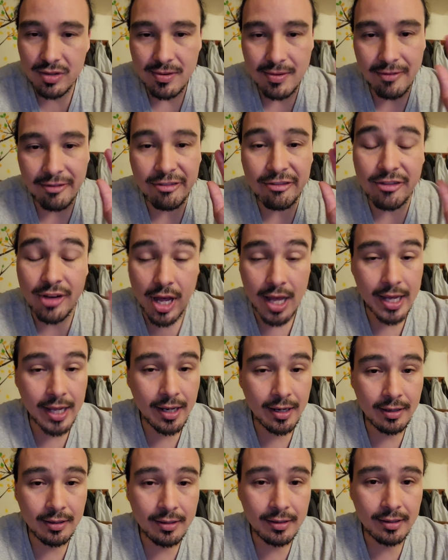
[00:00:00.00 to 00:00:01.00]

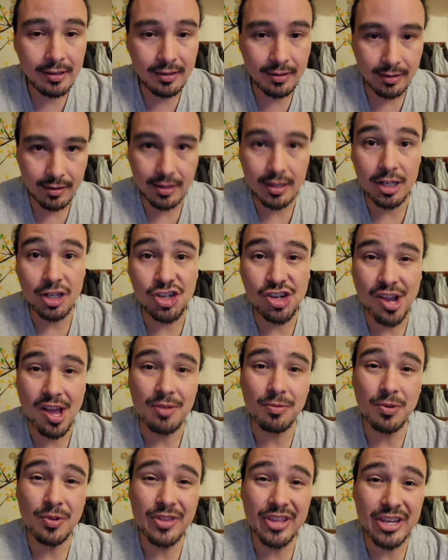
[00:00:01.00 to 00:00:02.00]
find the
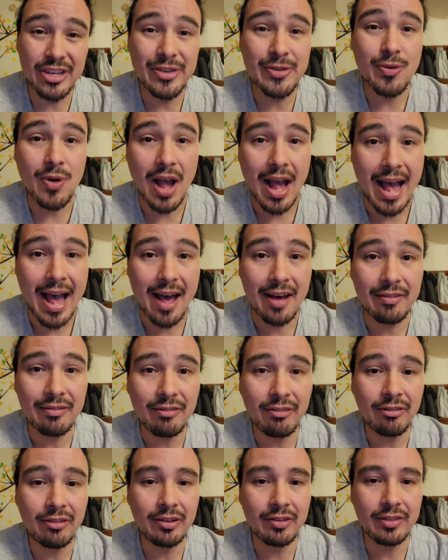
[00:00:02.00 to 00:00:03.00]
general that you
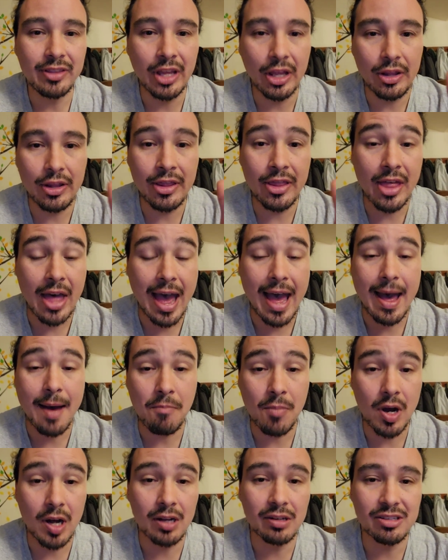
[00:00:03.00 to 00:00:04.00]
have that
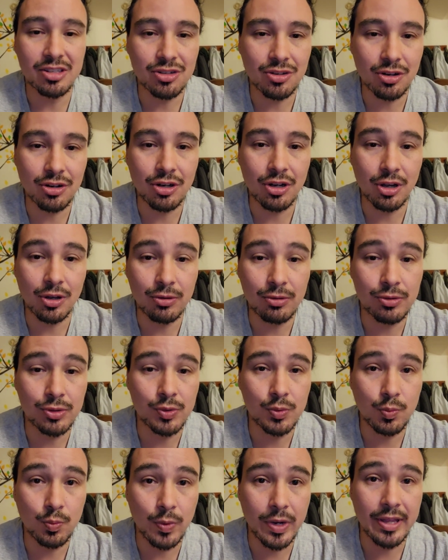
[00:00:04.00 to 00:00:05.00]
monster
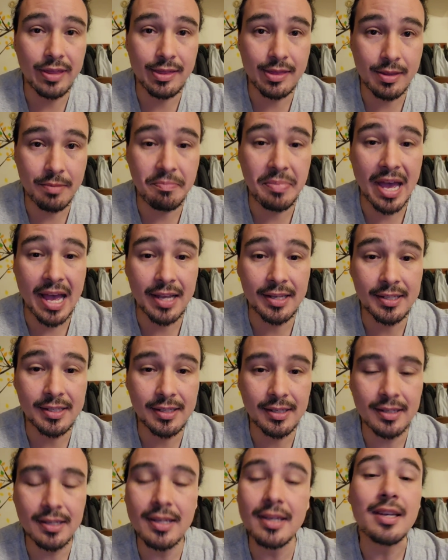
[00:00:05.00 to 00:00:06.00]
goes with the
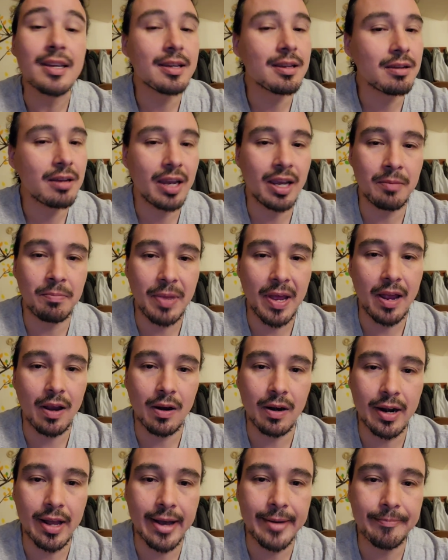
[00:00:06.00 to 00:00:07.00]
best and
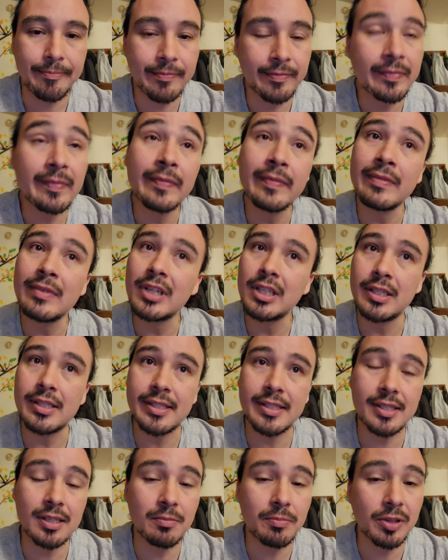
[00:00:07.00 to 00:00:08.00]
pair it up.
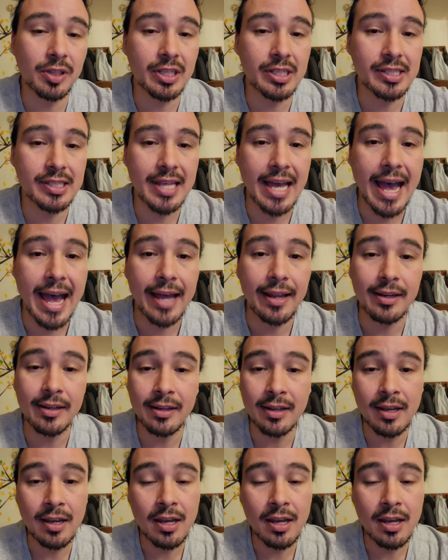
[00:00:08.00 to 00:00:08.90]
Simple as that.